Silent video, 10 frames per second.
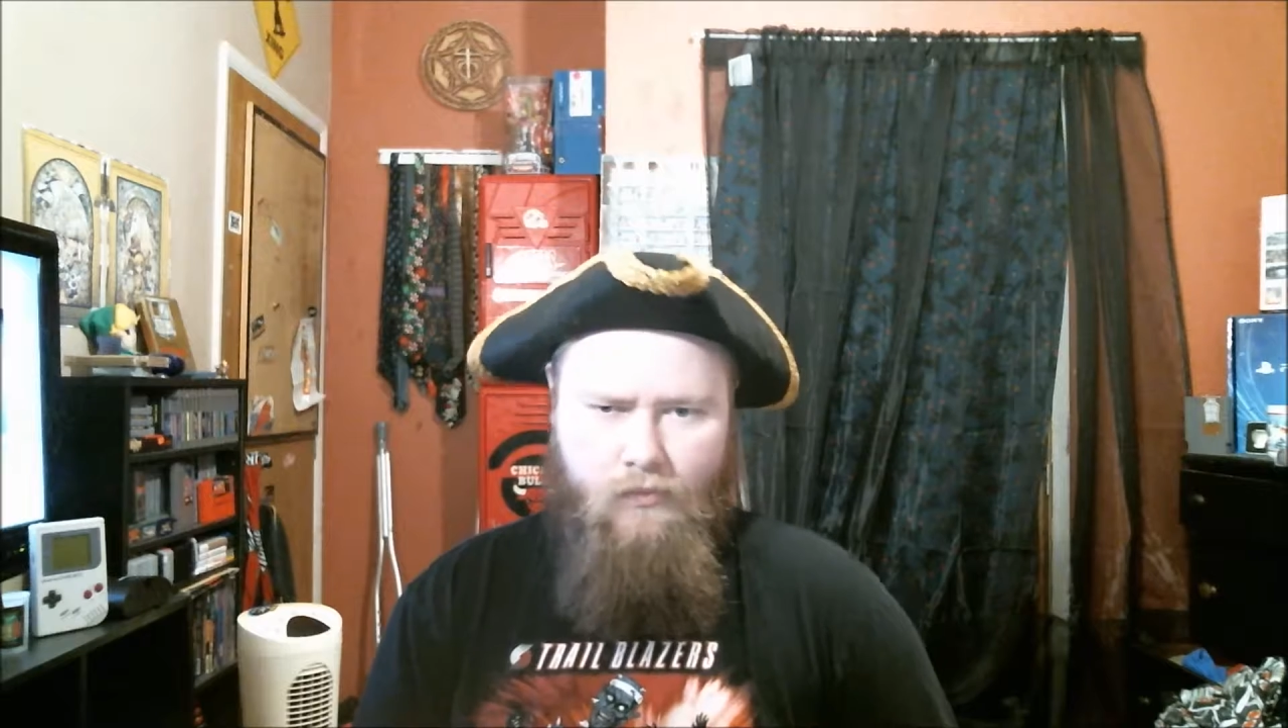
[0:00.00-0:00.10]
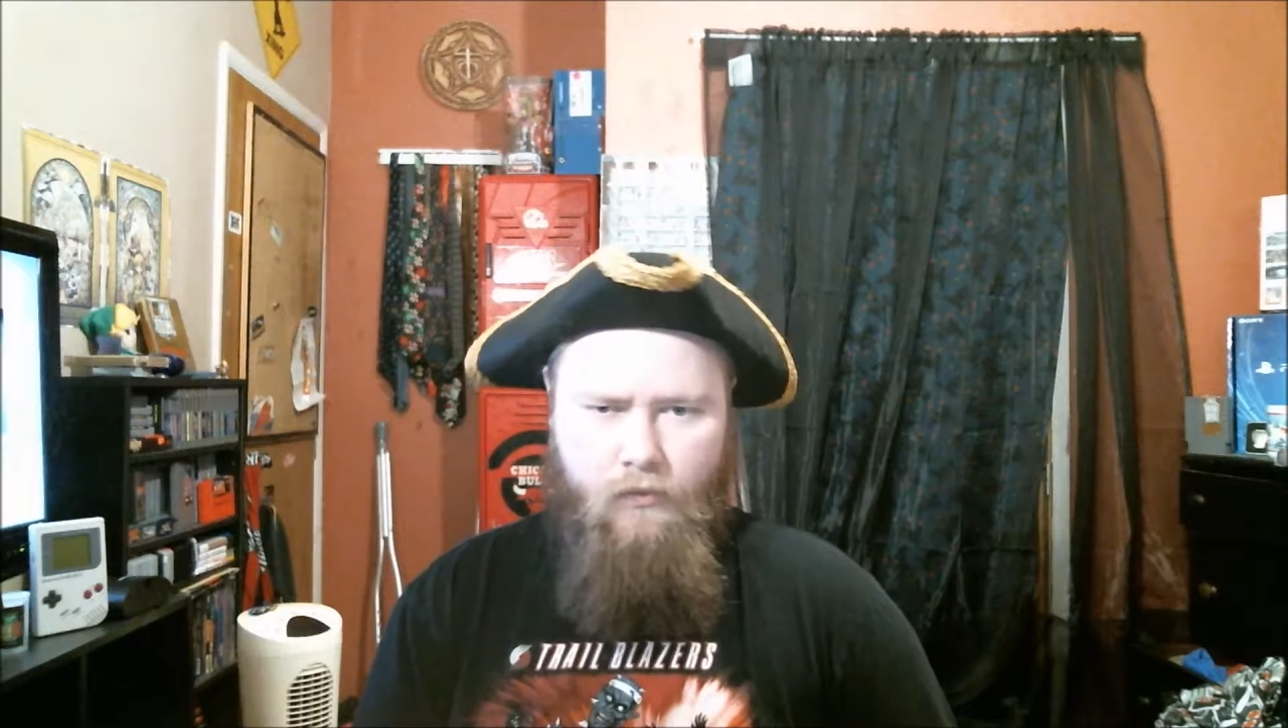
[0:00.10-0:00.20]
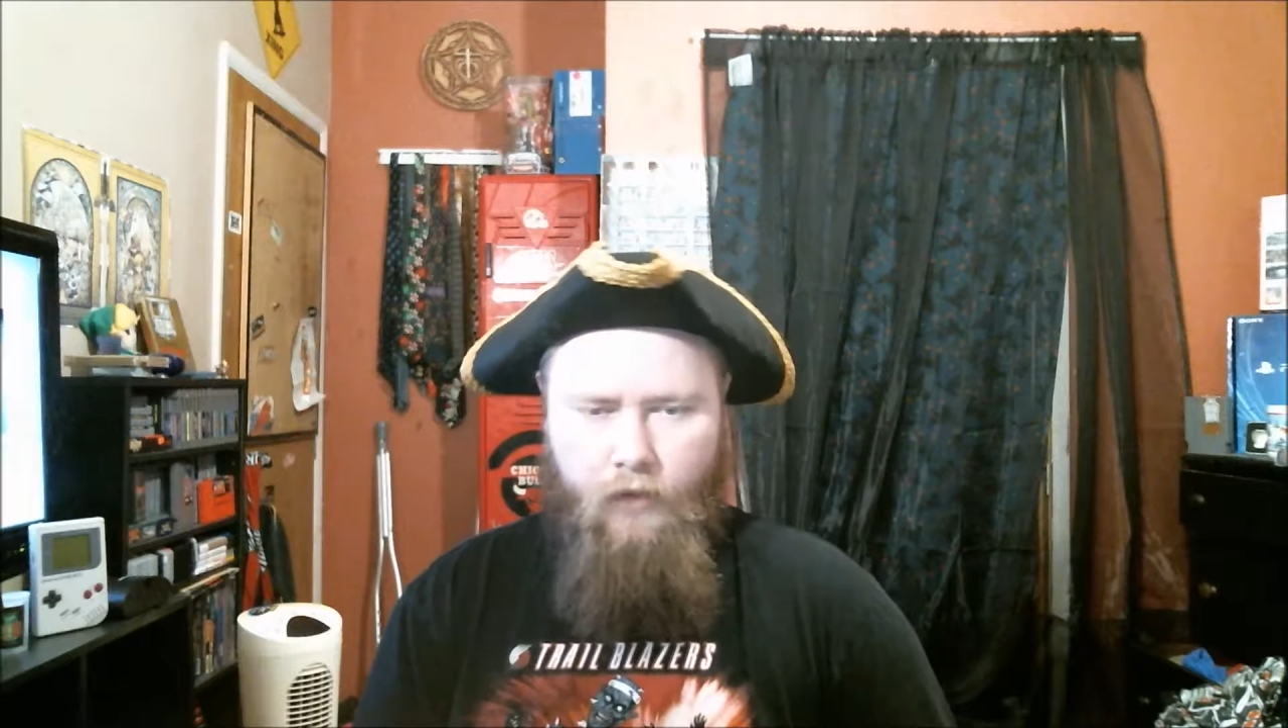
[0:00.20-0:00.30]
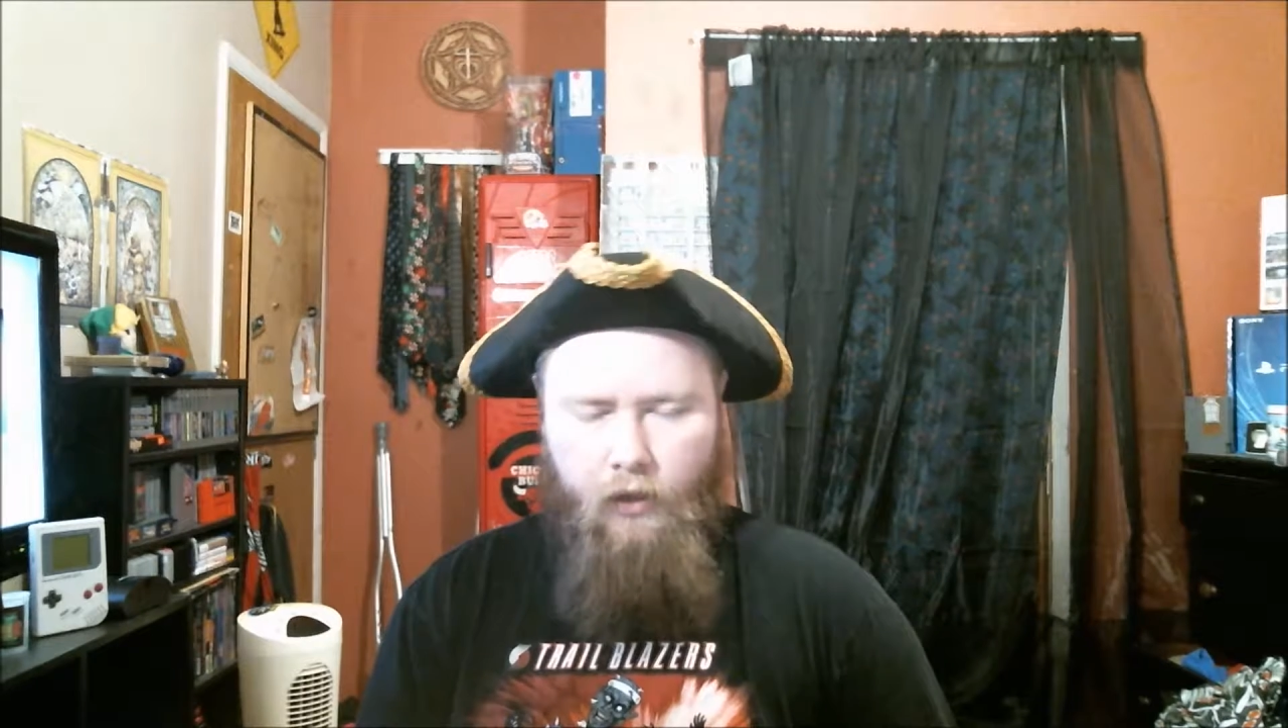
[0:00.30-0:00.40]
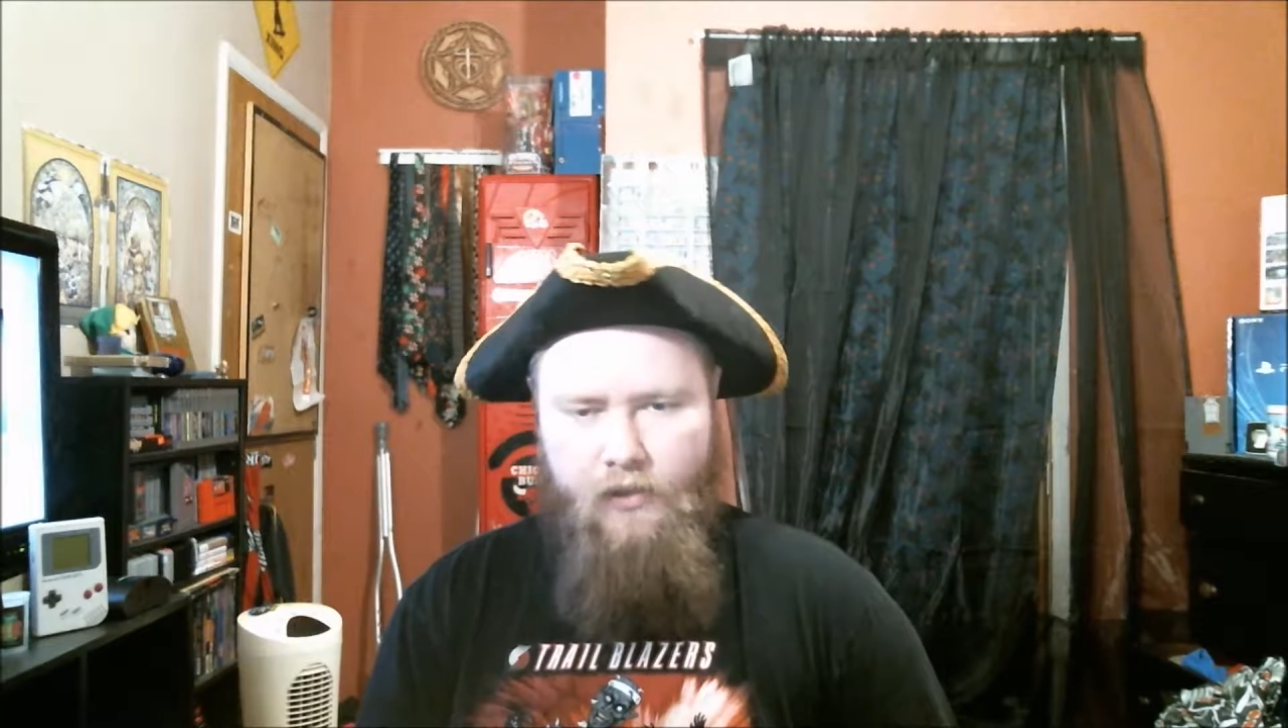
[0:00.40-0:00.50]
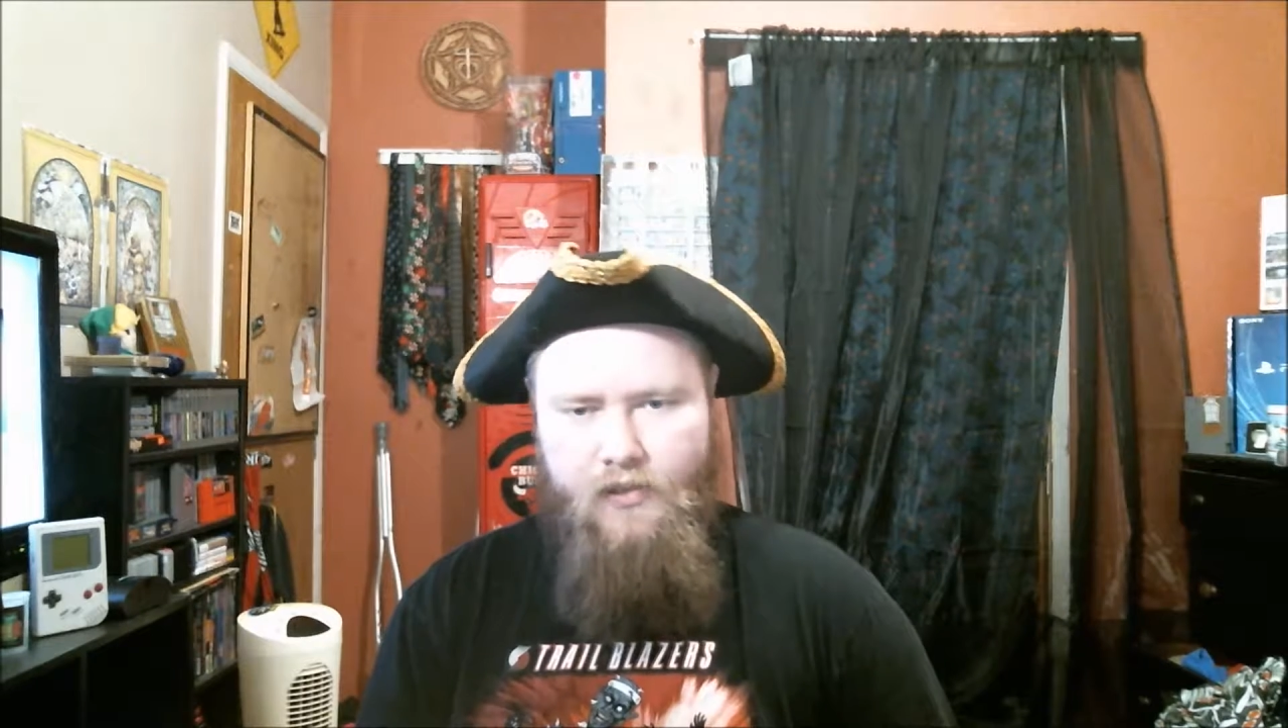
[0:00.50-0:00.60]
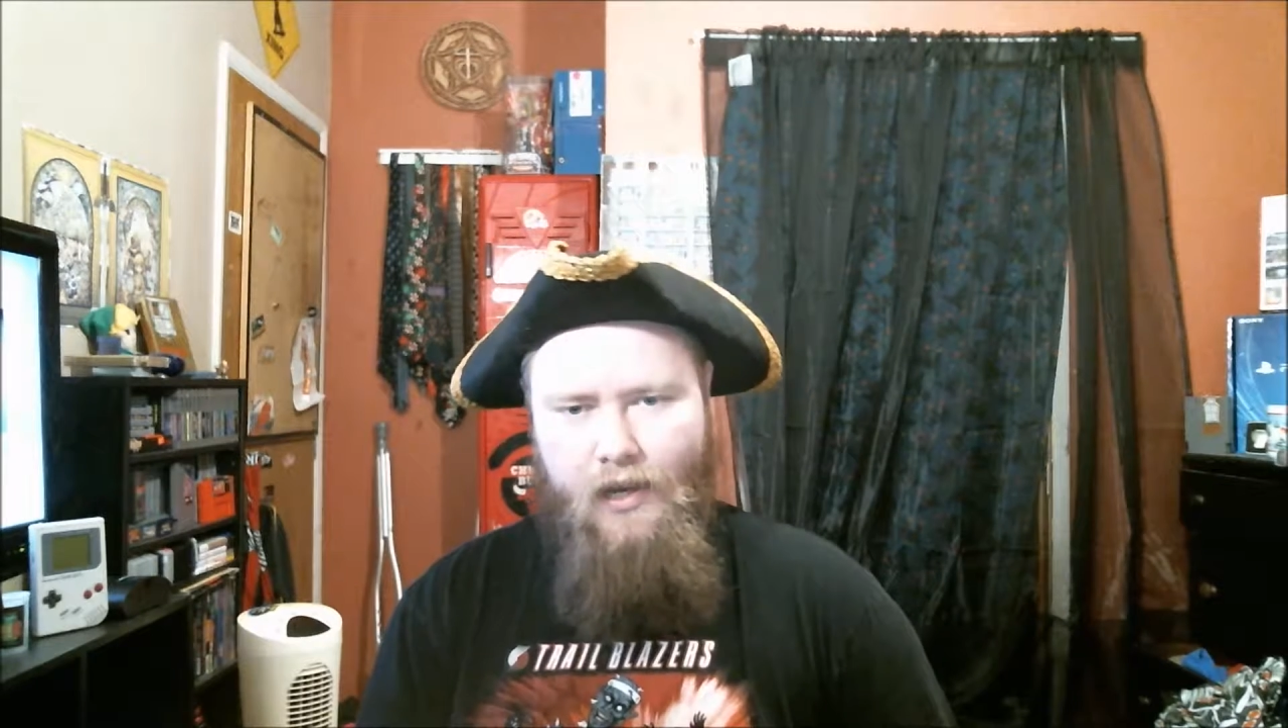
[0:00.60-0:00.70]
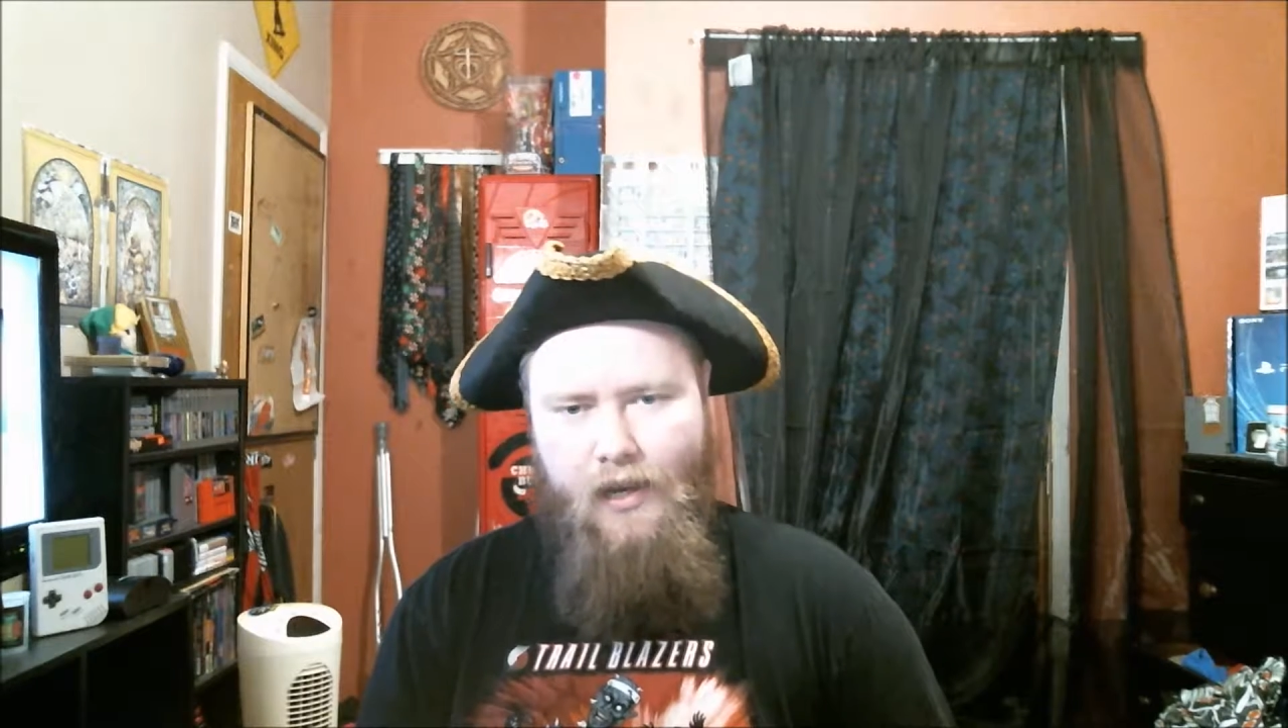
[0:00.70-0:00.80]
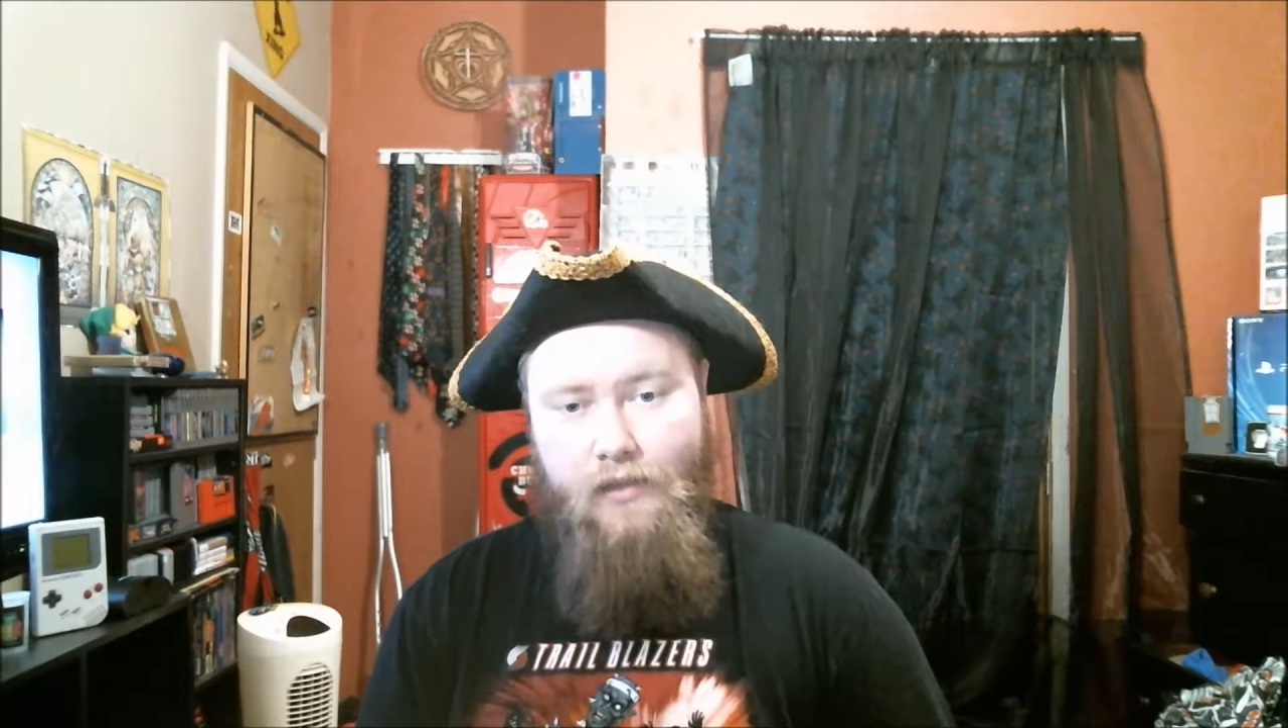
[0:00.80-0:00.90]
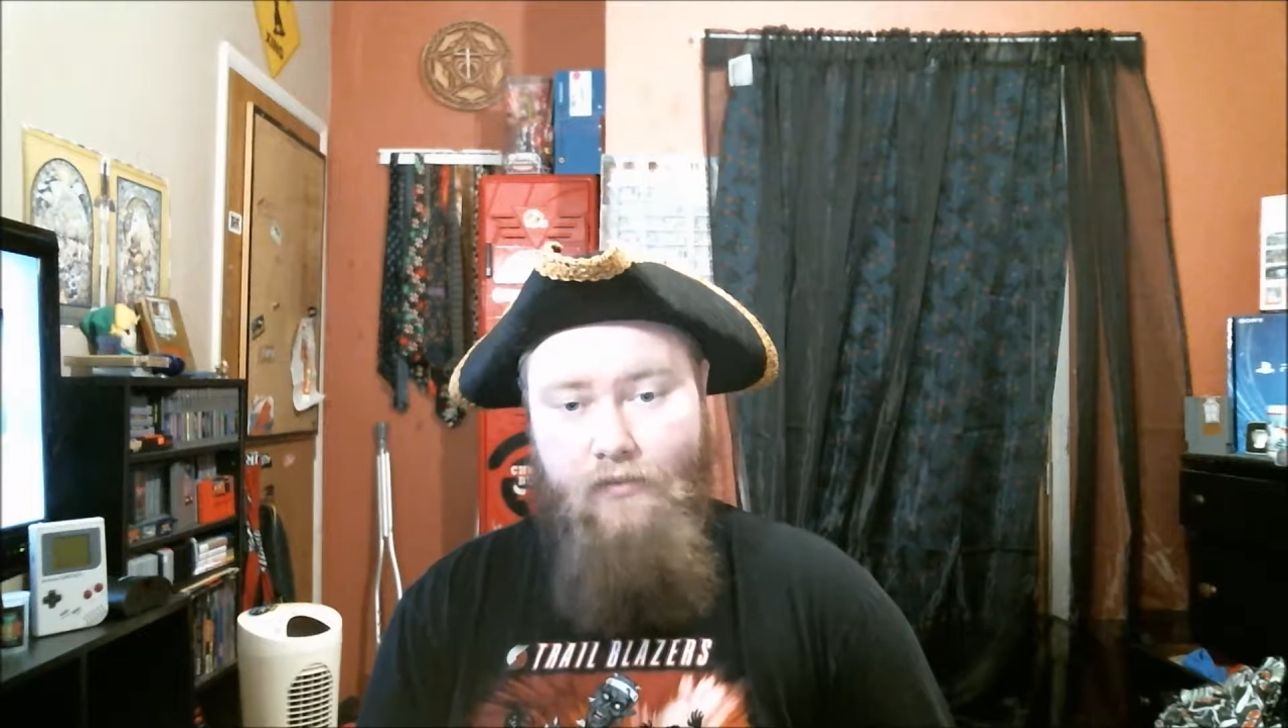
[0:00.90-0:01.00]
Followed the
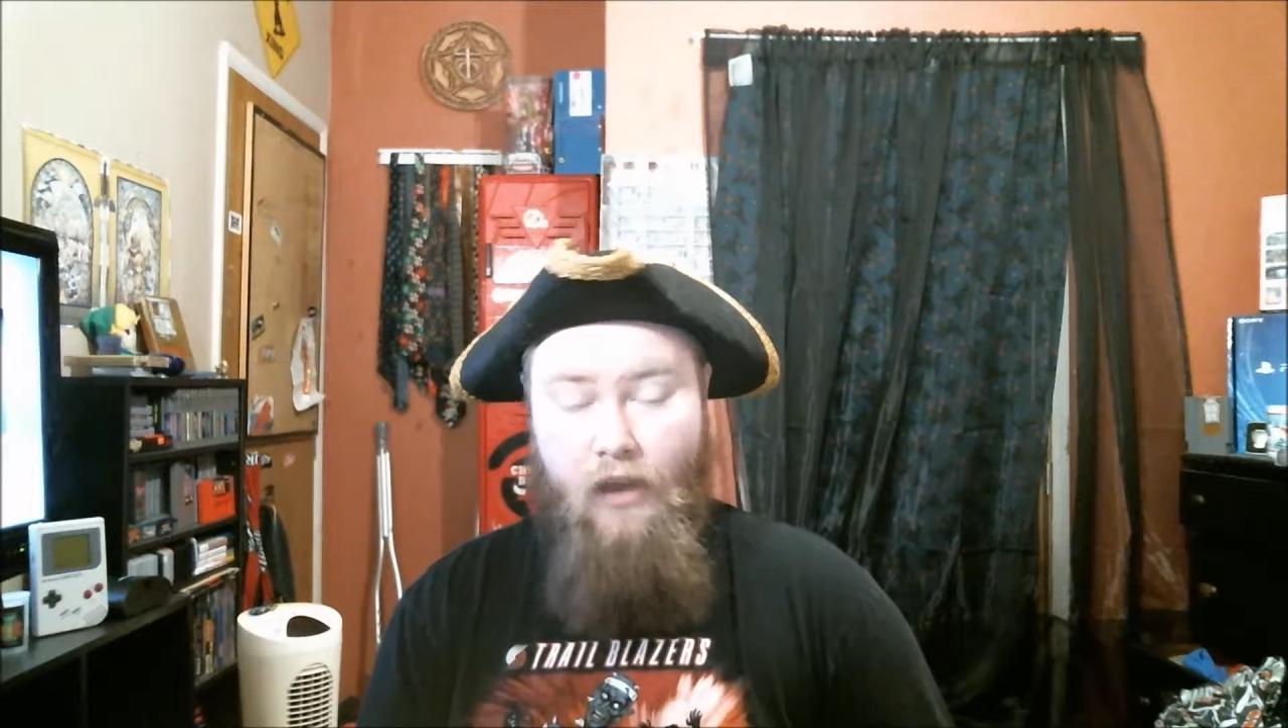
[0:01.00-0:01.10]
signs,